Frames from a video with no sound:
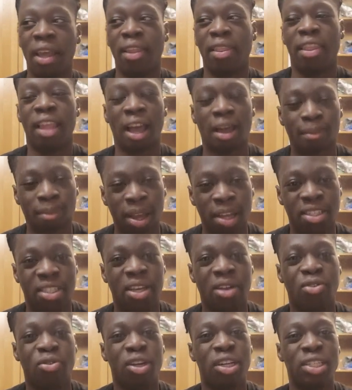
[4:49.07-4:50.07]
That might
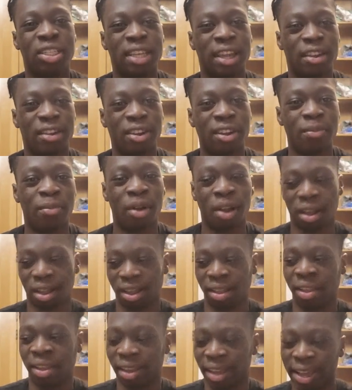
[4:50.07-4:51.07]
sound really scary, but
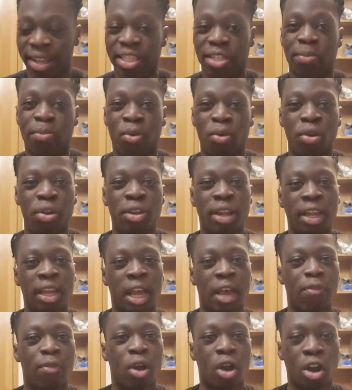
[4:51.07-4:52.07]
it is important that you
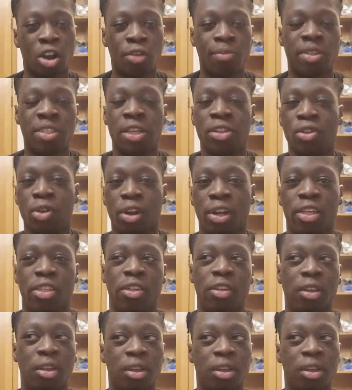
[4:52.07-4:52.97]
have 100% knowledge,